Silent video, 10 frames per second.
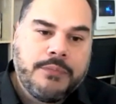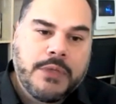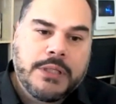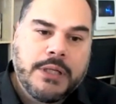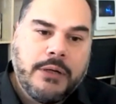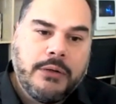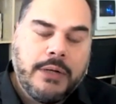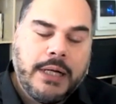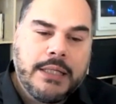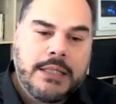So
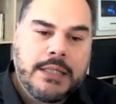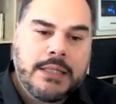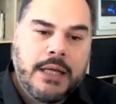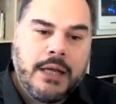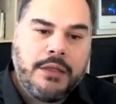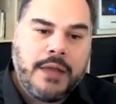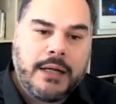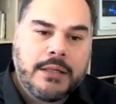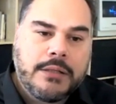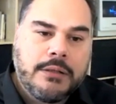and this is uh,
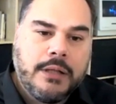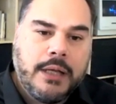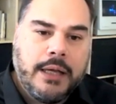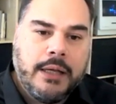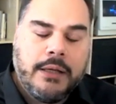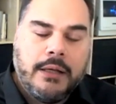thanks to the